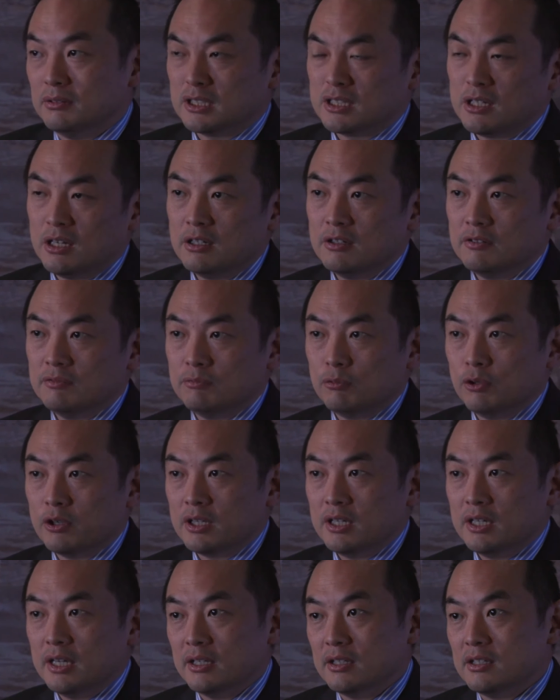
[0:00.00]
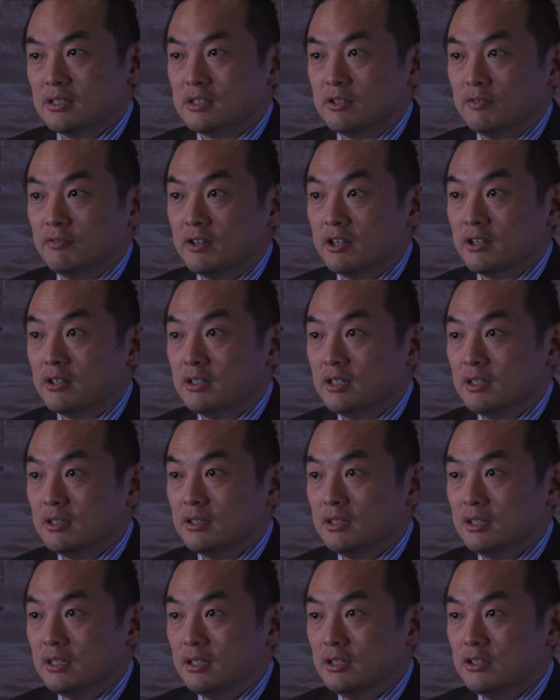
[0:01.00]
it's kind of working out the severity
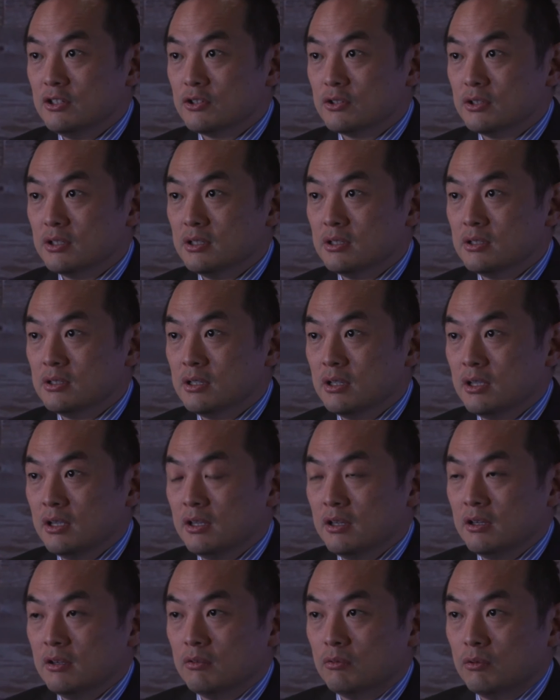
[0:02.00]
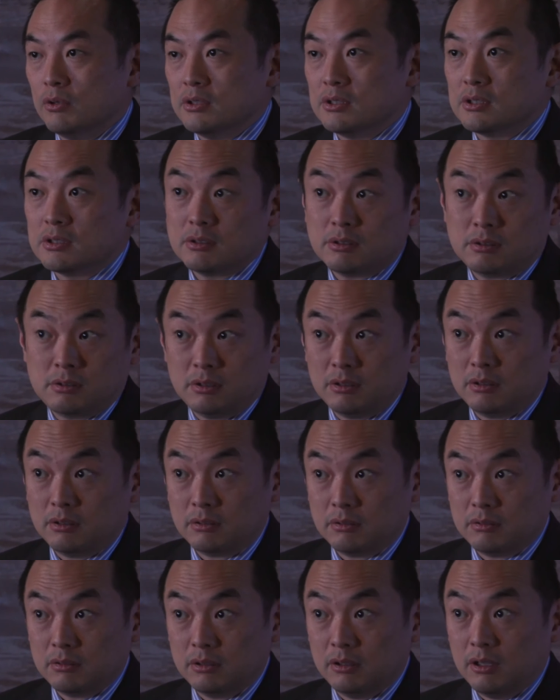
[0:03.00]
of the injuries, what's
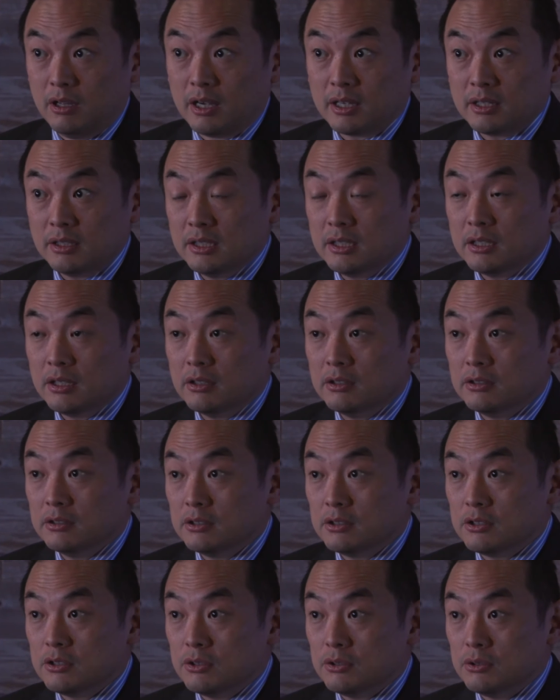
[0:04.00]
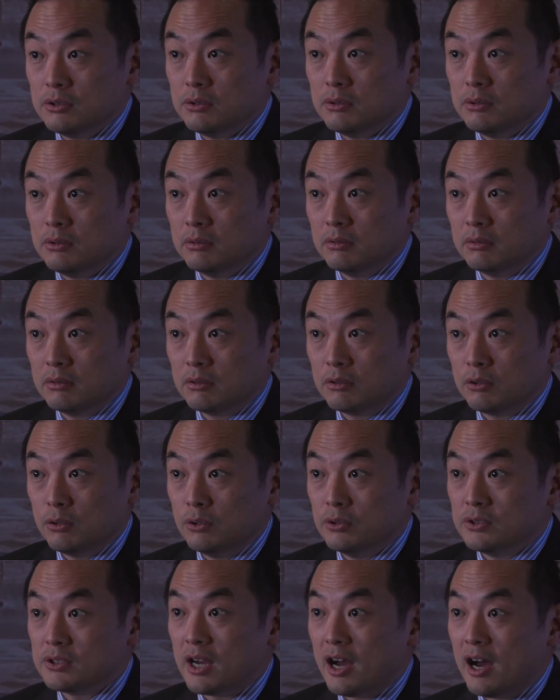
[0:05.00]
likely going to
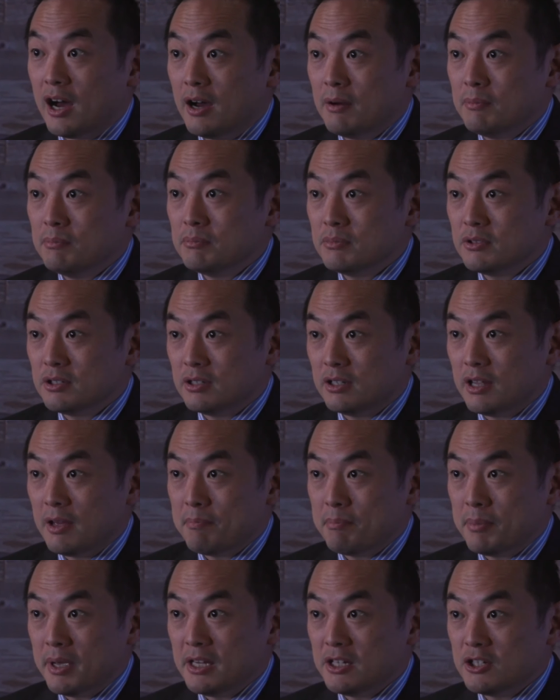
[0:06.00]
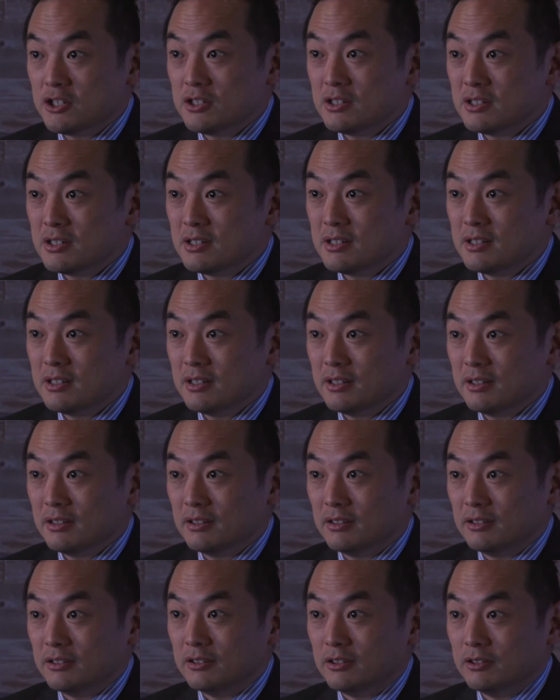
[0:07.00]
cause harm to that patient,
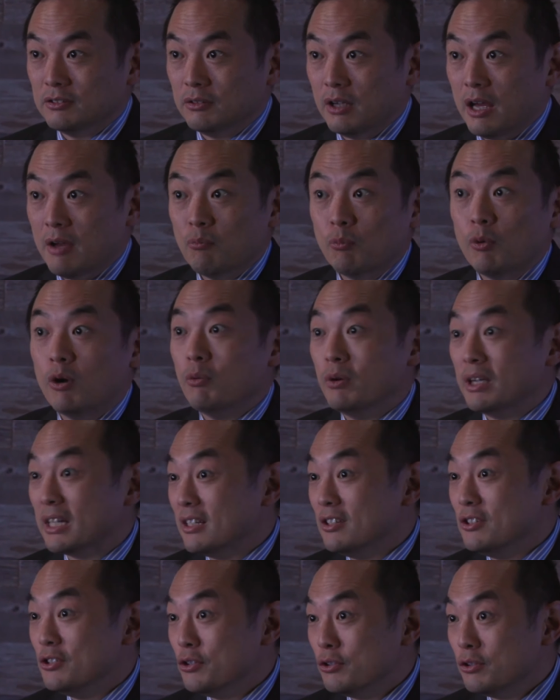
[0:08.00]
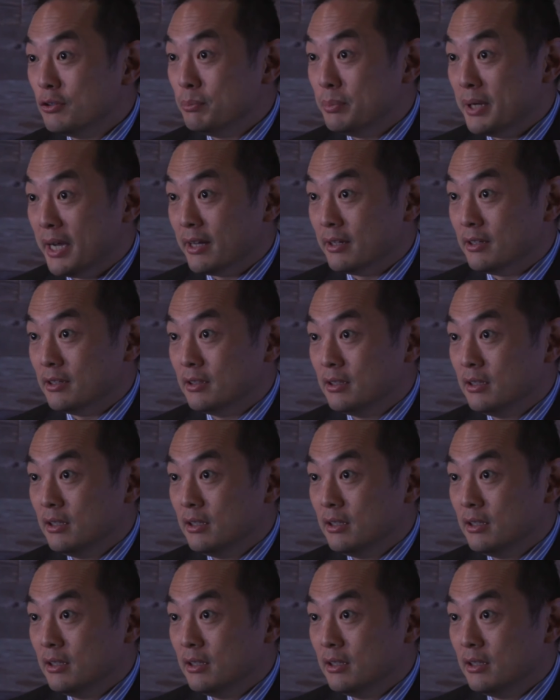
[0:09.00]
and what we can do about it.